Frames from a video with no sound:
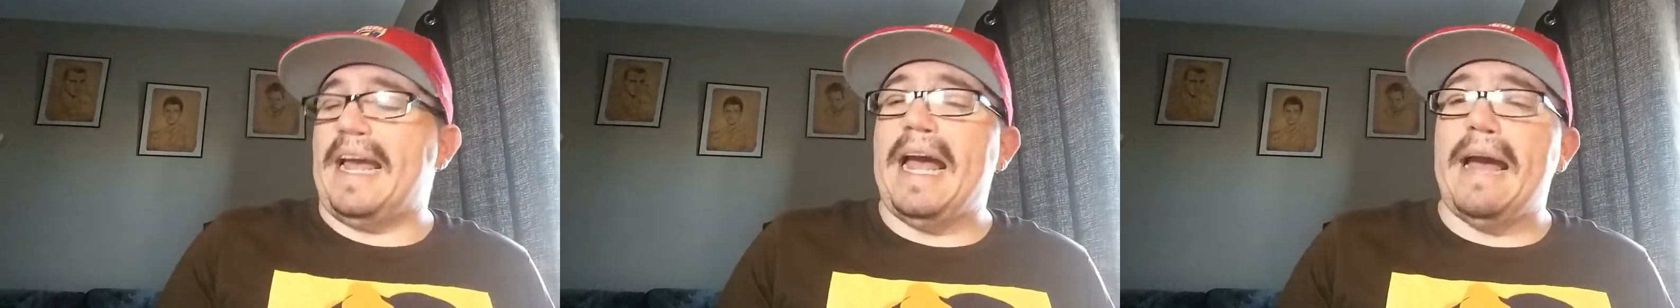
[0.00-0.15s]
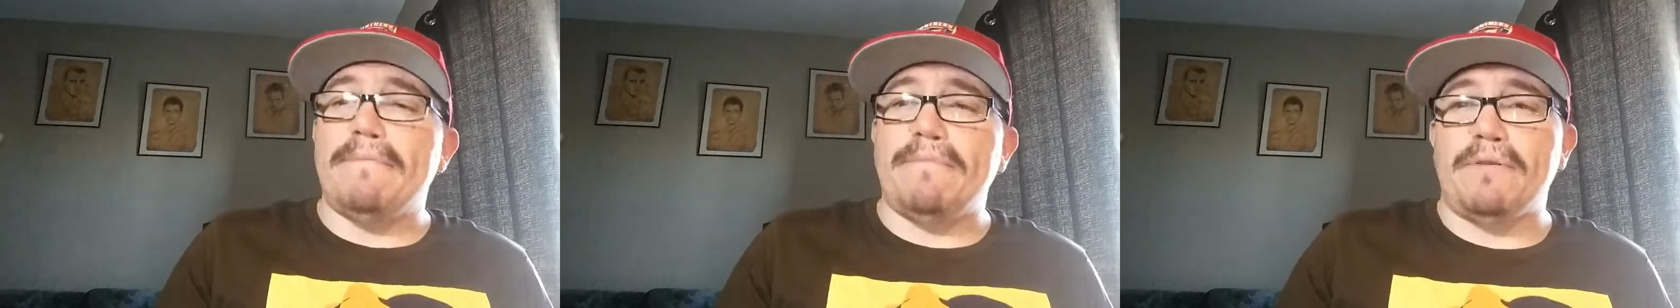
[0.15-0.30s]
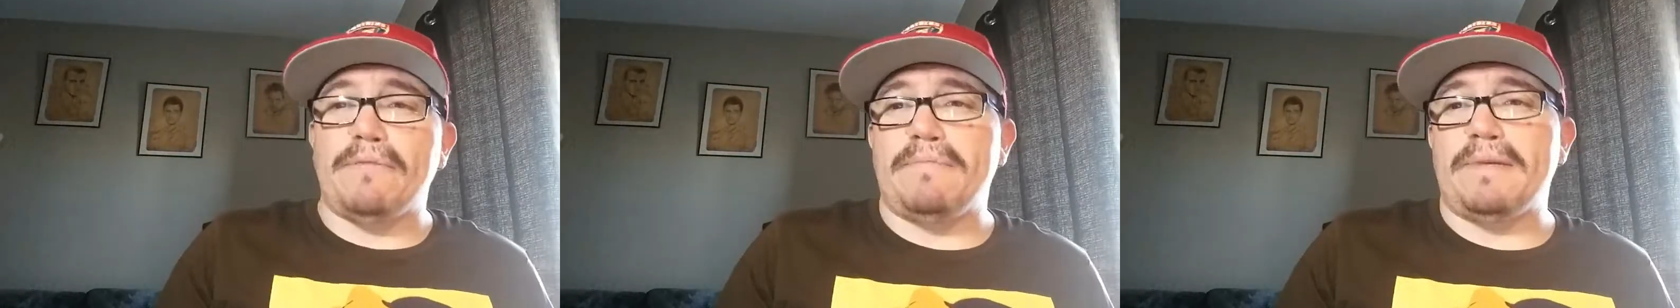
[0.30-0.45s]

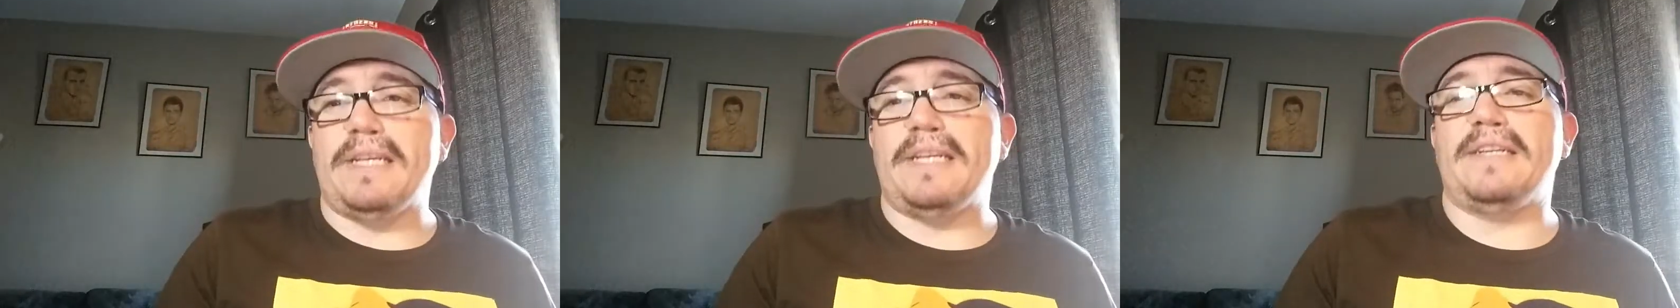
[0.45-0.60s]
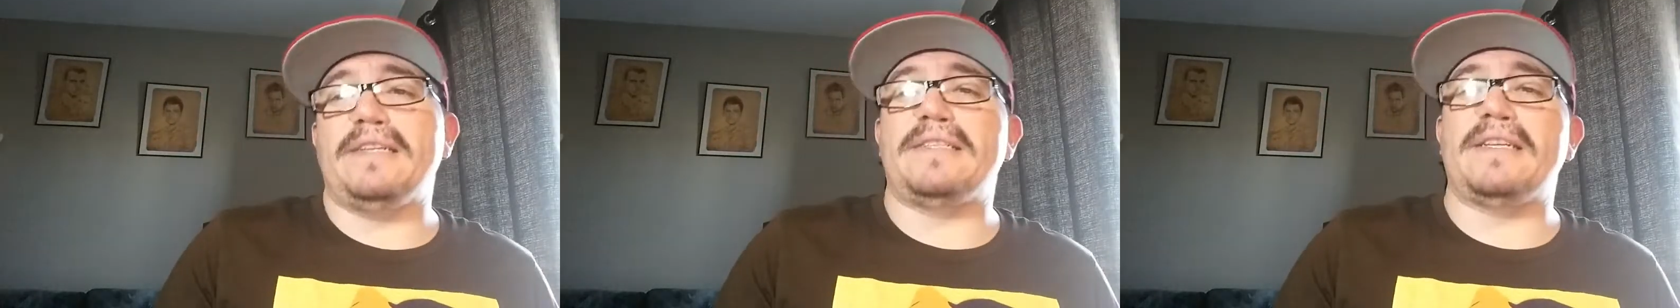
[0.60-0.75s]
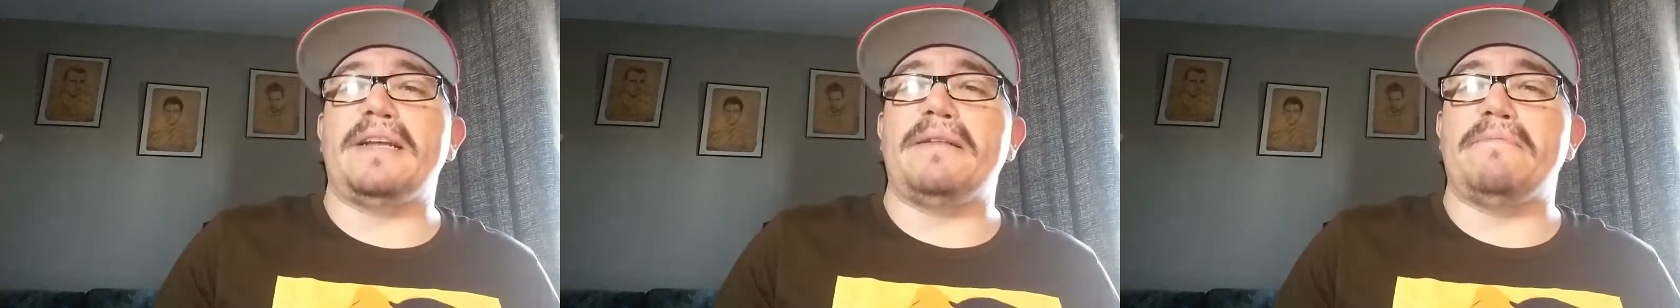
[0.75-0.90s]

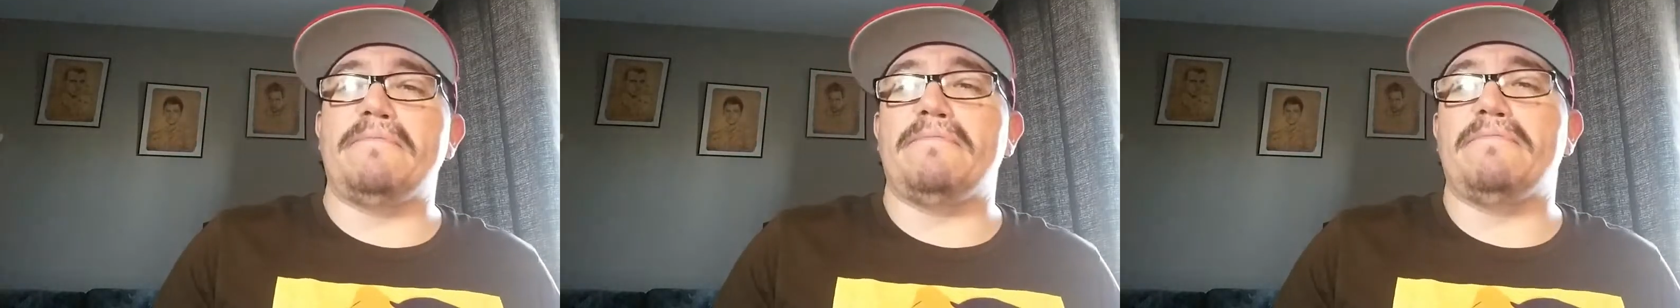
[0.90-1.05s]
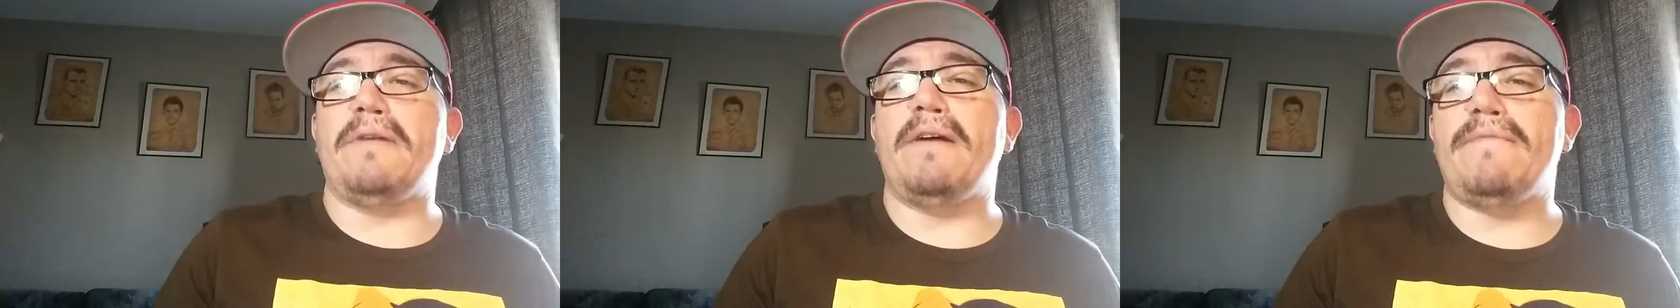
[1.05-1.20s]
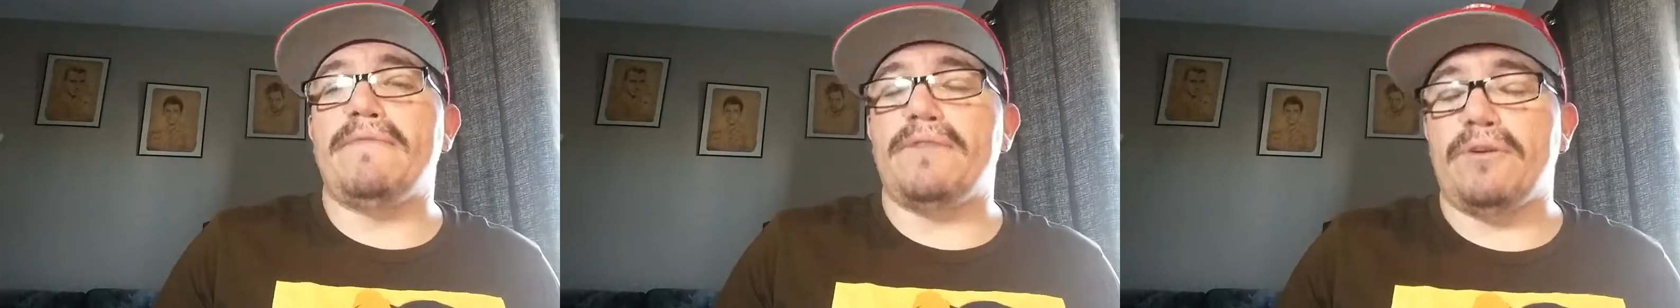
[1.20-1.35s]
Applebee's and
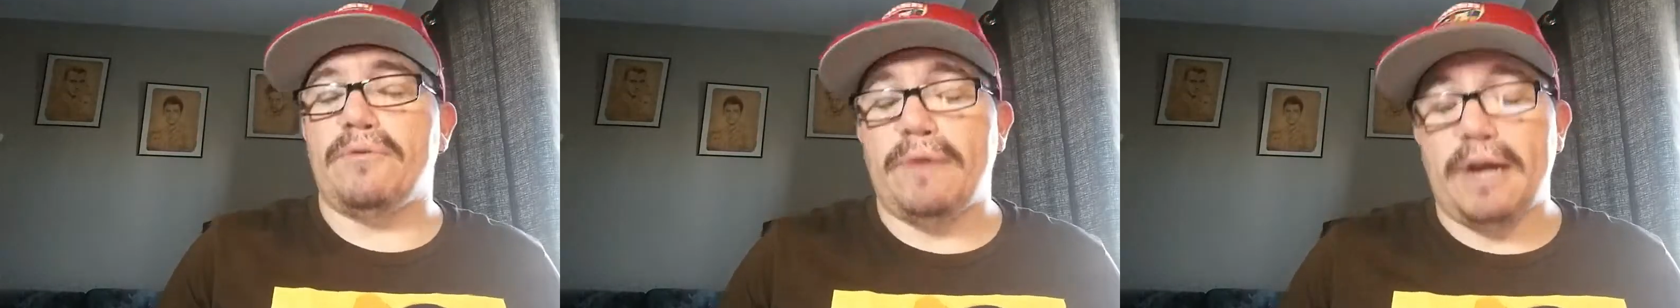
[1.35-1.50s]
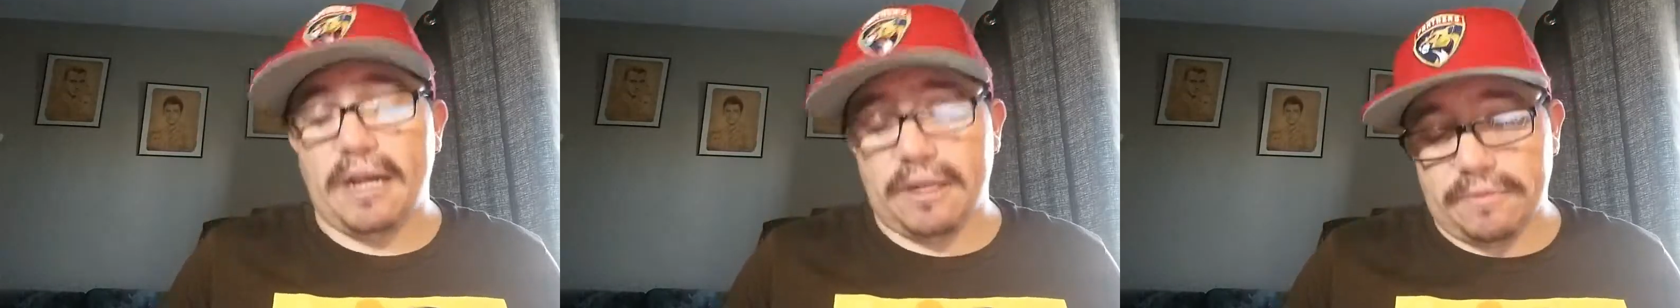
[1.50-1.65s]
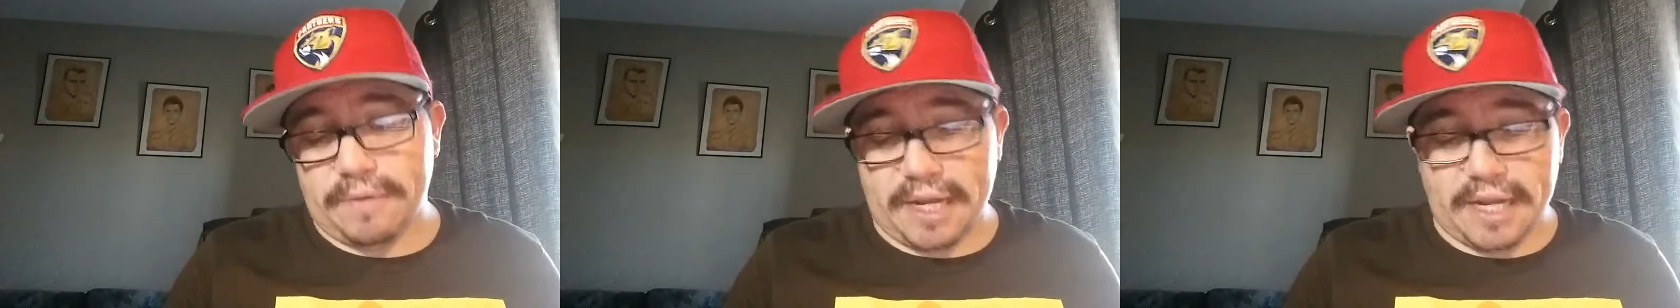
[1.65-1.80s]
Buffalo
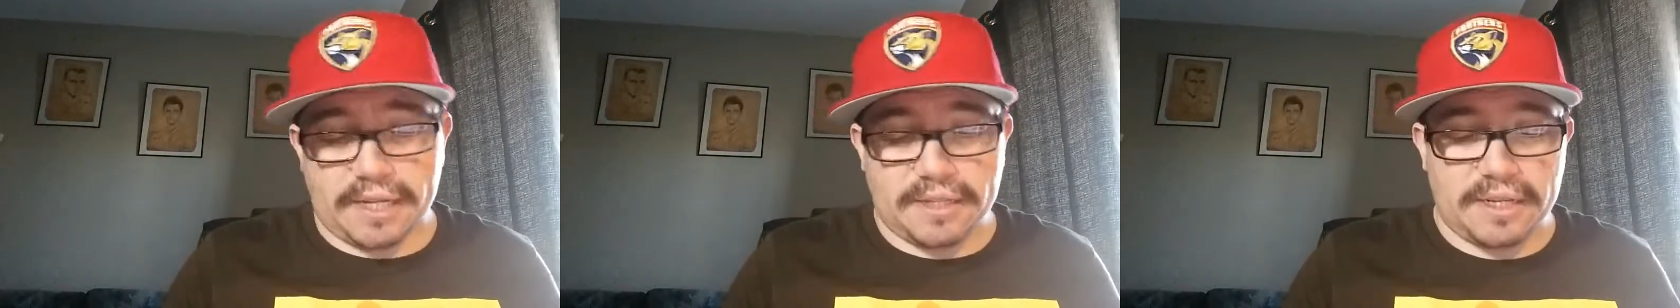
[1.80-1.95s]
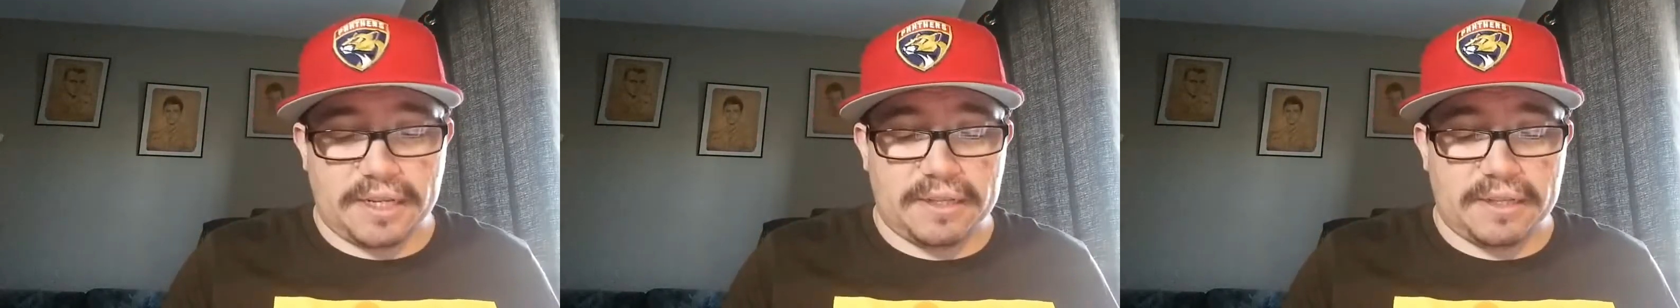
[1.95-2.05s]
Wild Wings,